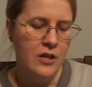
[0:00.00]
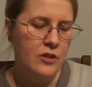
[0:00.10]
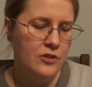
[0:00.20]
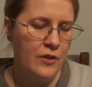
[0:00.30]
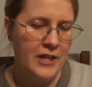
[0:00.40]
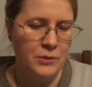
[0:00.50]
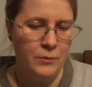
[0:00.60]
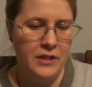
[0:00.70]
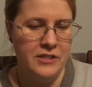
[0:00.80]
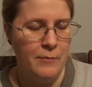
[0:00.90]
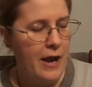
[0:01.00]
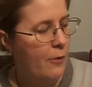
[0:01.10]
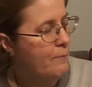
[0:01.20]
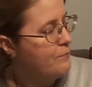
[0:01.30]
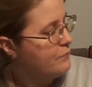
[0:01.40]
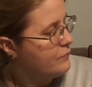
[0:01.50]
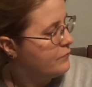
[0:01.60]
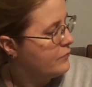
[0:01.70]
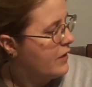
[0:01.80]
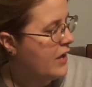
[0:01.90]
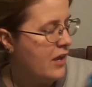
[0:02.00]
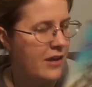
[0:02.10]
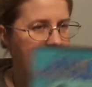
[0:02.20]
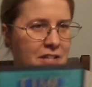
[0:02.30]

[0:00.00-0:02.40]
So that's what it's about. And